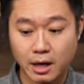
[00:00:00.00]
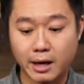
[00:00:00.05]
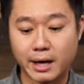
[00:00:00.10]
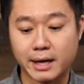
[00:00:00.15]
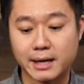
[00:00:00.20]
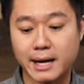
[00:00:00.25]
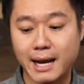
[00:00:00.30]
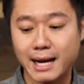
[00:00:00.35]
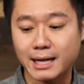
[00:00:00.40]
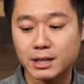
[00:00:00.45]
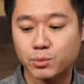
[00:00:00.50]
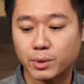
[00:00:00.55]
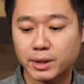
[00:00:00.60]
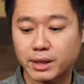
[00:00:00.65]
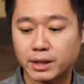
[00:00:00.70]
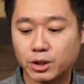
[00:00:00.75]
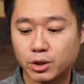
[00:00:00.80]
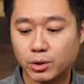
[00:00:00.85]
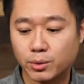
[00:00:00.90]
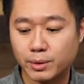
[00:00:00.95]
All right, next we're
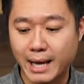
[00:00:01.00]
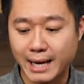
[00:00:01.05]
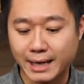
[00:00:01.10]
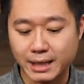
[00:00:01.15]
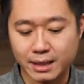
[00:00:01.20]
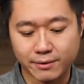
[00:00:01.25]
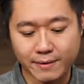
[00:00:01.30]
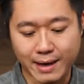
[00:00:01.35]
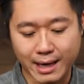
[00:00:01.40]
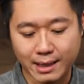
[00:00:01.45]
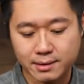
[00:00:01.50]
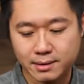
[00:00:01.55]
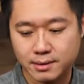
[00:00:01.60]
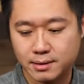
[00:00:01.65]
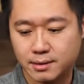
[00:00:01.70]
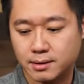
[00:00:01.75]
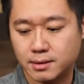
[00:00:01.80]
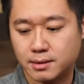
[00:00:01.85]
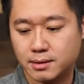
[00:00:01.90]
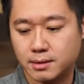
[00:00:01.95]
going to do negative
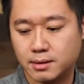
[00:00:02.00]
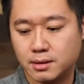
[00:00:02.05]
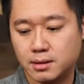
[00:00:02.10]
X.